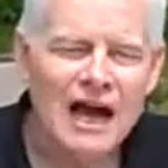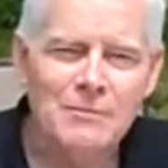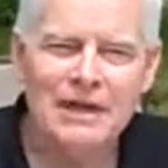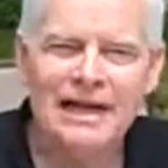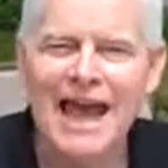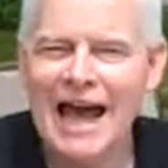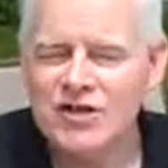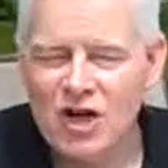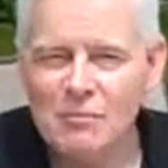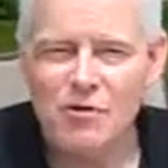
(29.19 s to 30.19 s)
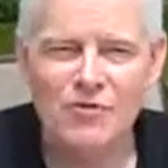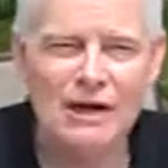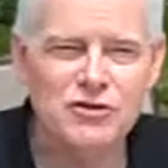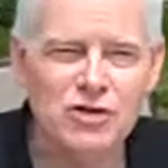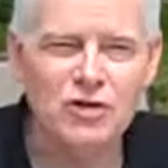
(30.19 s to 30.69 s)
I've been an adjunct
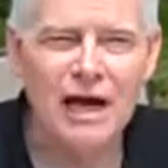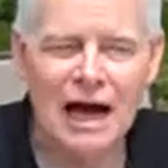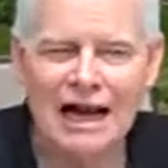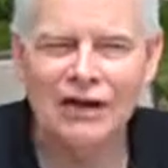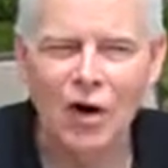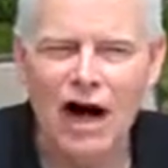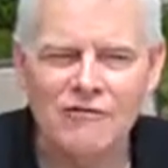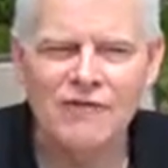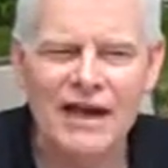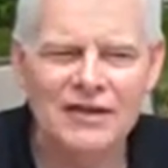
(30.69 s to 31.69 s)
professor on and off